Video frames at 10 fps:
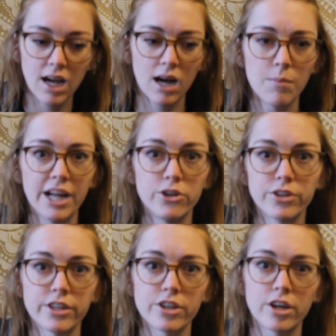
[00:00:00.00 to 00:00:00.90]
I
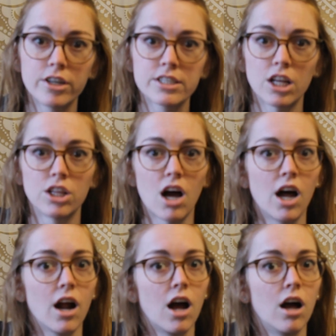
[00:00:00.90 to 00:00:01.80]
know that there's a
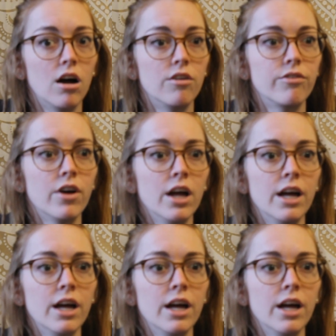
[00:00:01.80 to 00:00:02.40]
lot of